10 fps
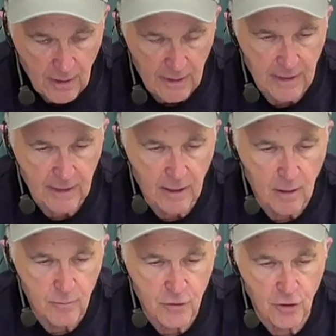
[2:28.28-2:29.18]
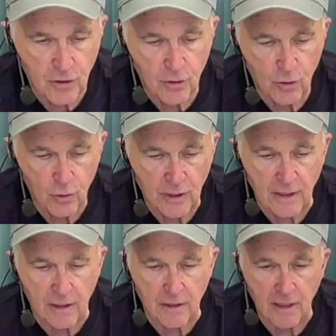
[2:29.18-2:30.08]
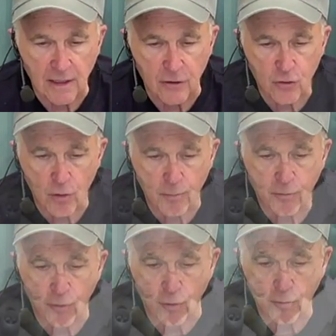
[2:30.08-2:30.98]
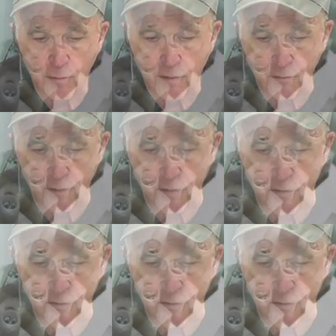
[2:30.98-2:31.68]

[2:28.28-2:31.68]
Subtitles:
It comes to you in a strip form, such as